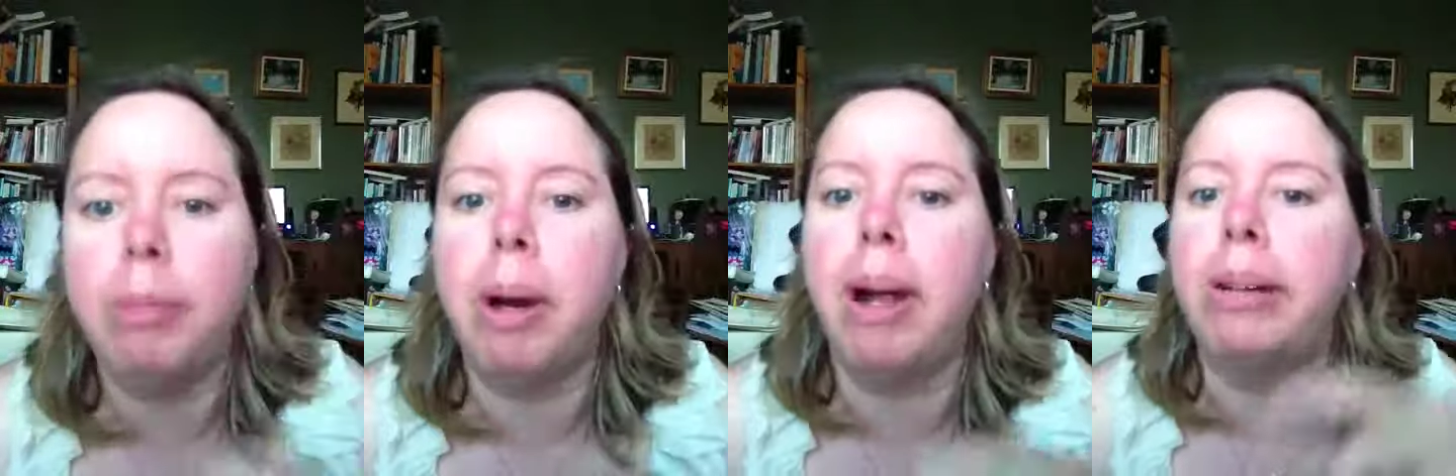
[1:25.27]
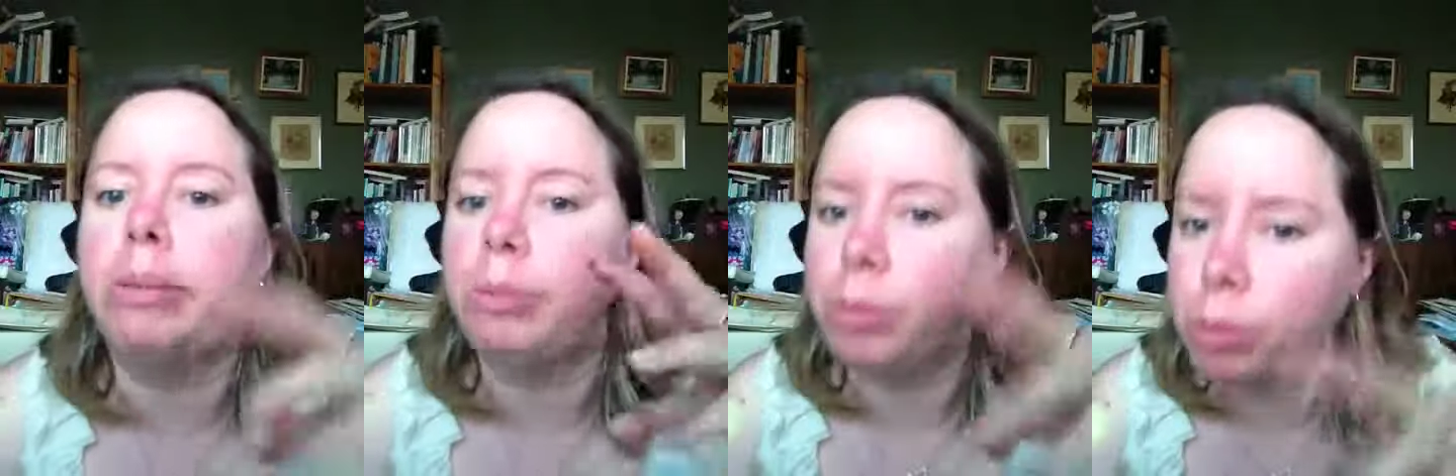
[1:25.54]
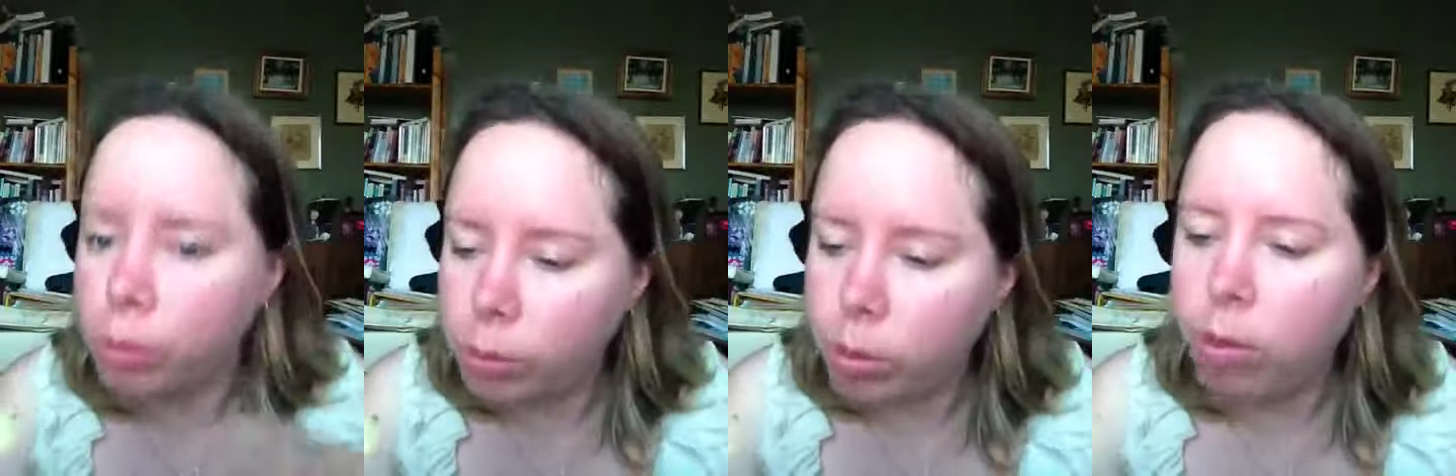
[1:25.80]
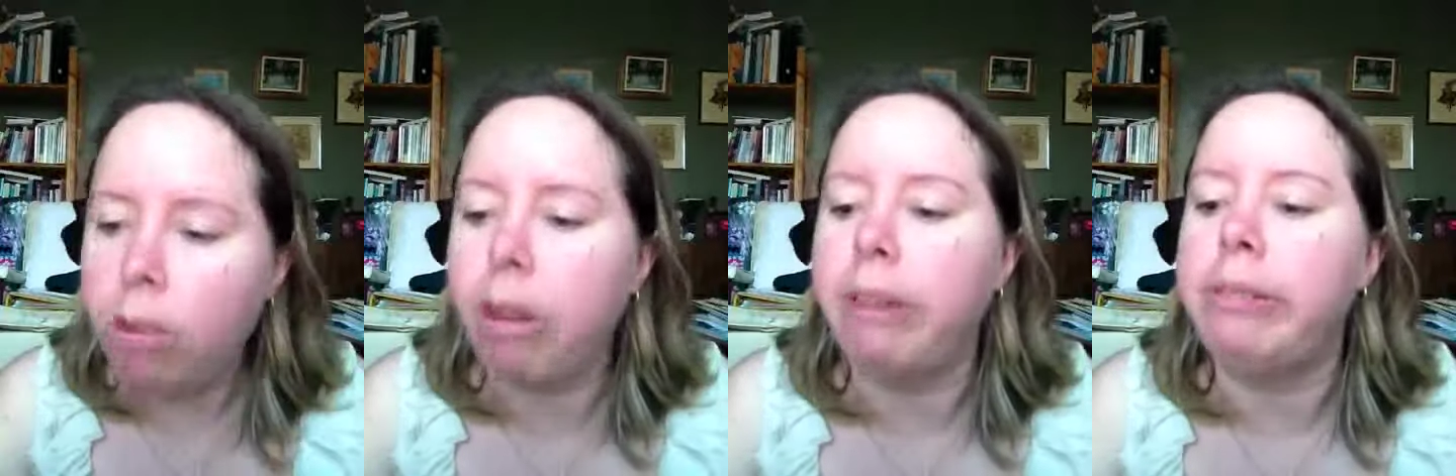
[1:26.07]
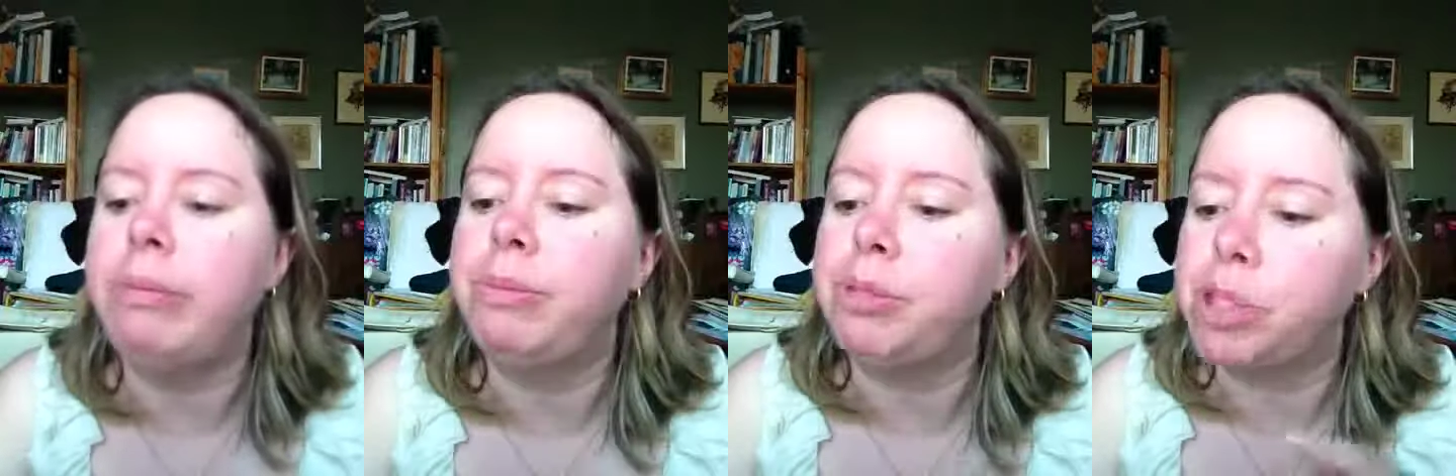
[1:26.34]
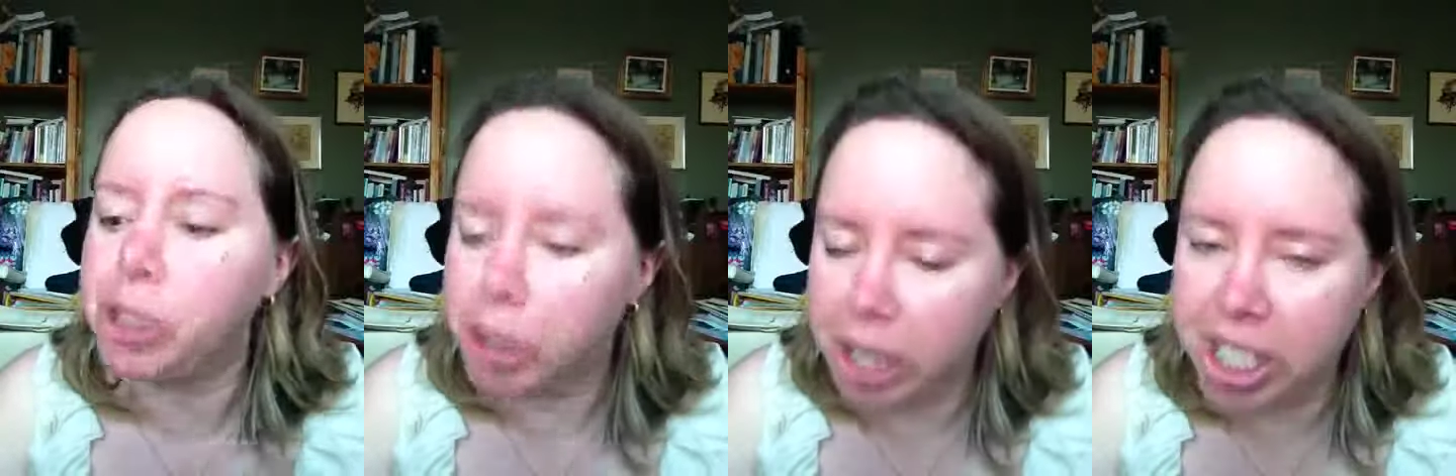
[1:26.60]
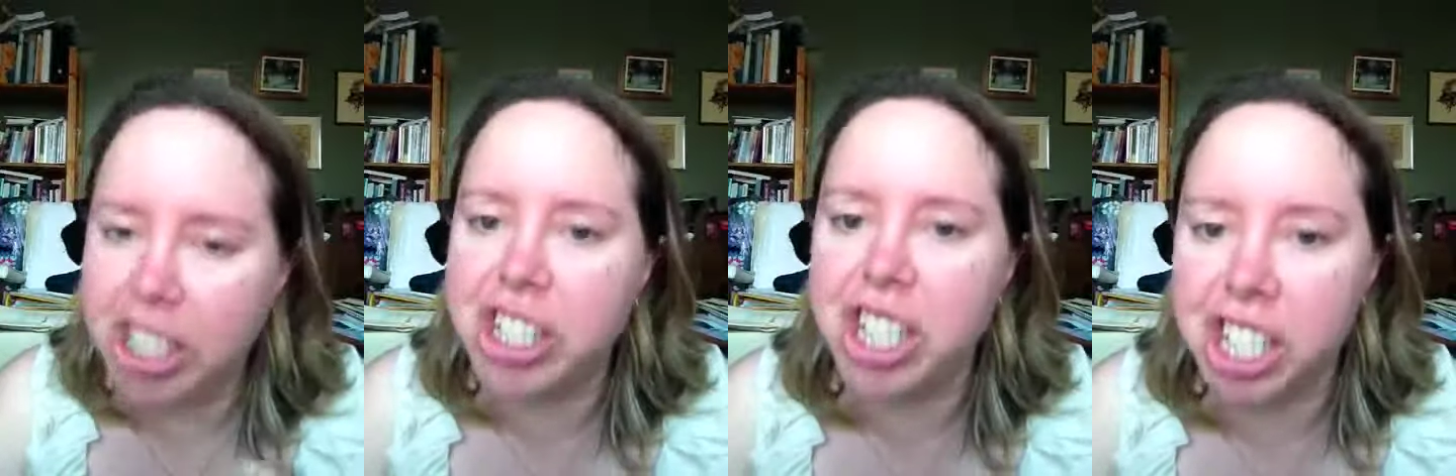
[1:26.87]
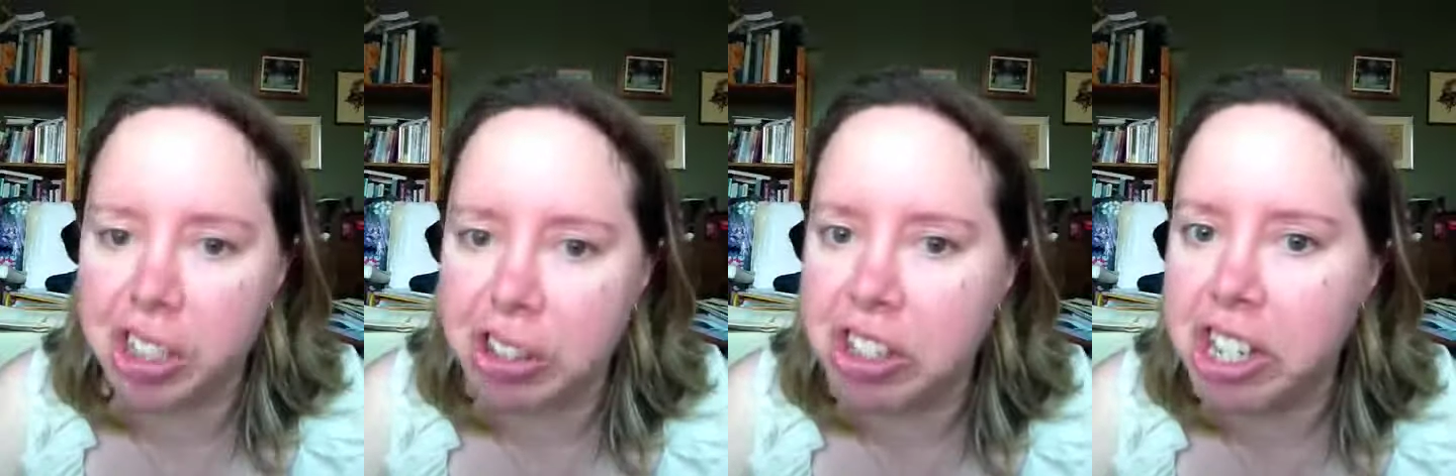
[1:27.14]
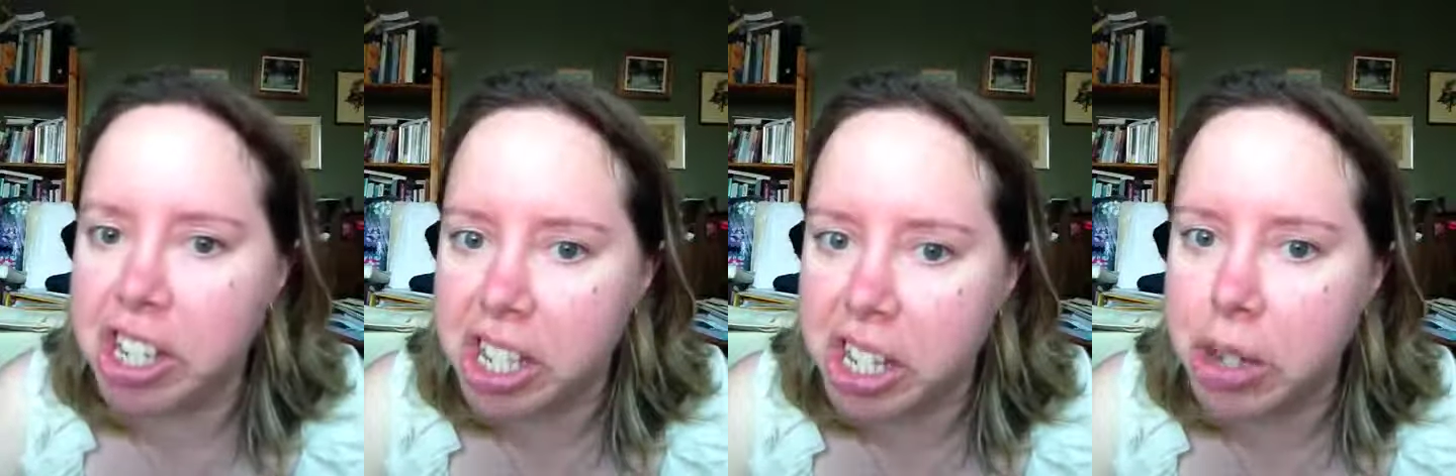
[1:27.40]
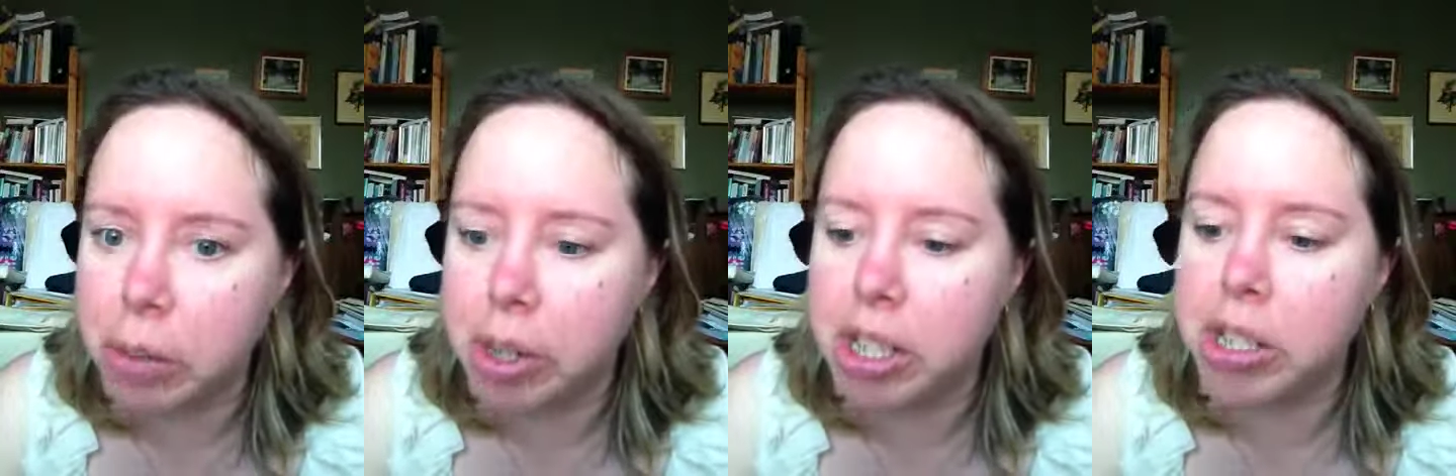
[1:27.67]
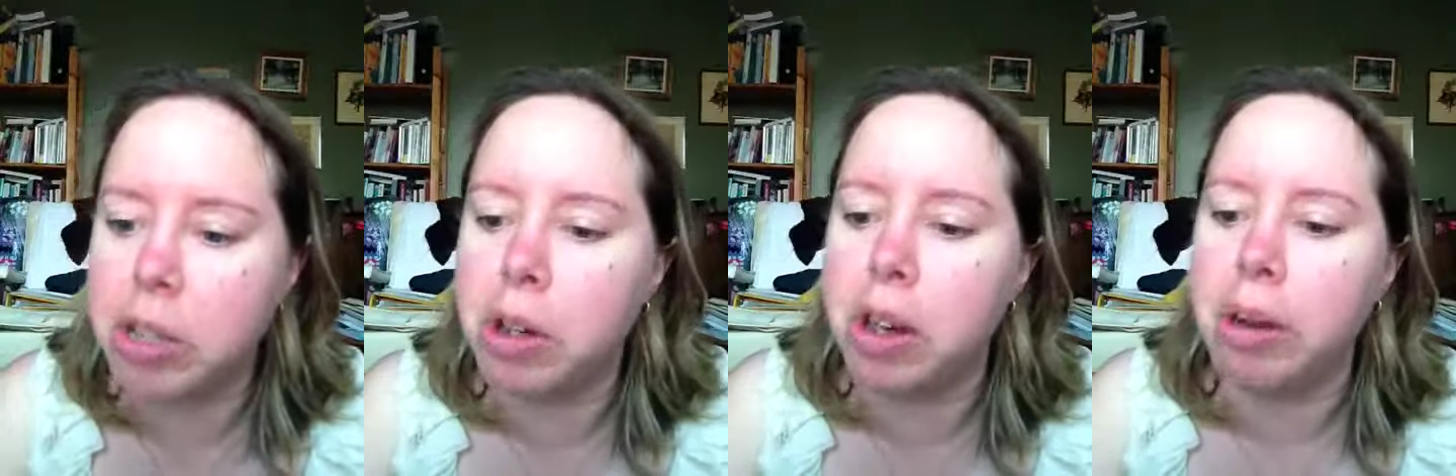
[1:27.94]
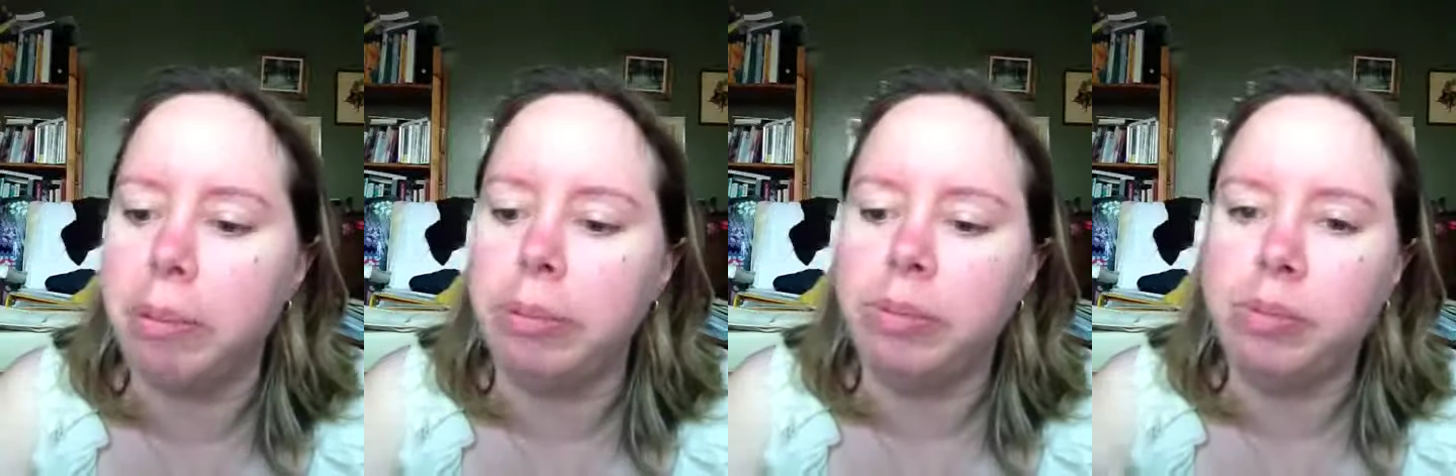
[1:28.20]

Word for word: but you can sink your teeth into it. It's good.